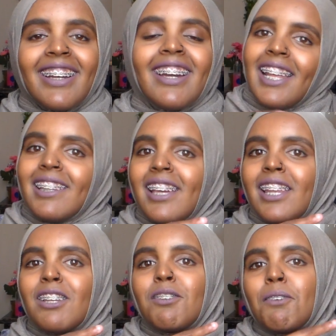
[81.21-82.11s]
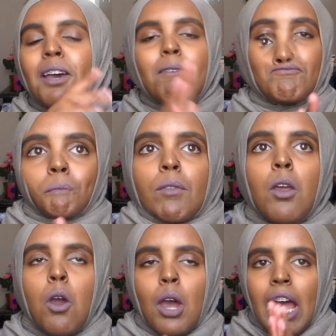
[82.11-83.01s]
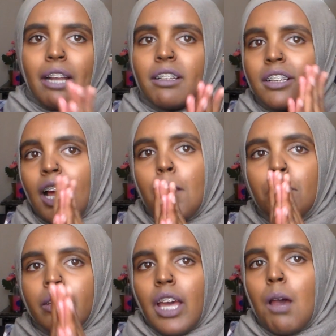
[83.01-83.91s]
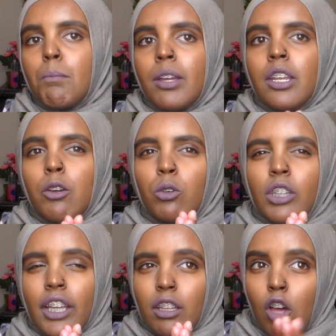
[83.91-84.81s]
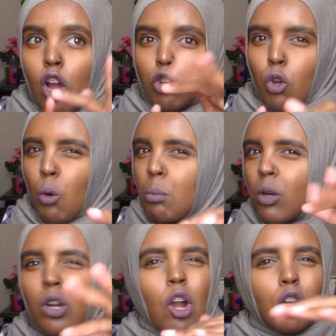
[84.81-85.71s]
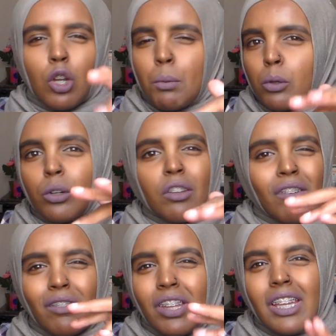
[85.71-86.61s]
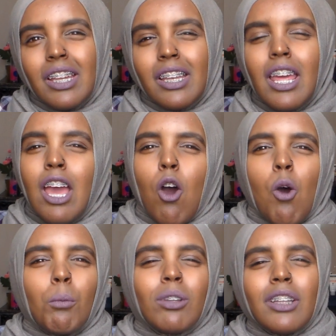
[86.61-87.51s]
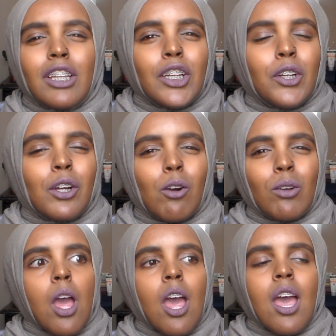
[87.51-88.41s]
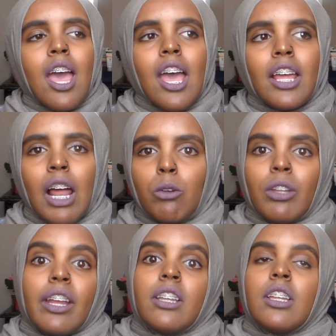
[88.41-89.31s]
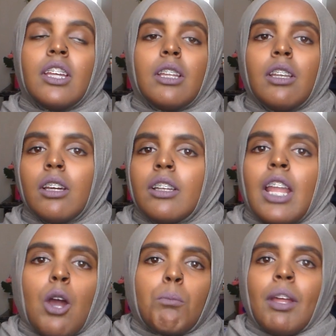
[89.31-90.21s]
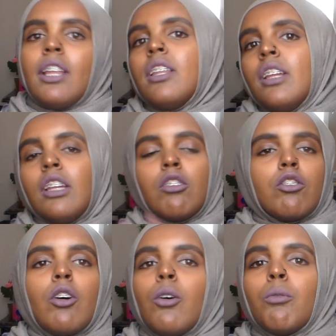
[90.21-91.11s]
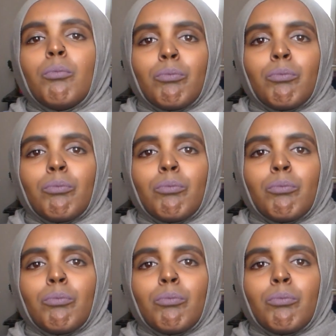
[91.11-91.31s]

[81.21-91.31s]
Let's get into it. At the time this happened, it was like October 2015, almost a year ago. And I was 18, now I'm 19, so.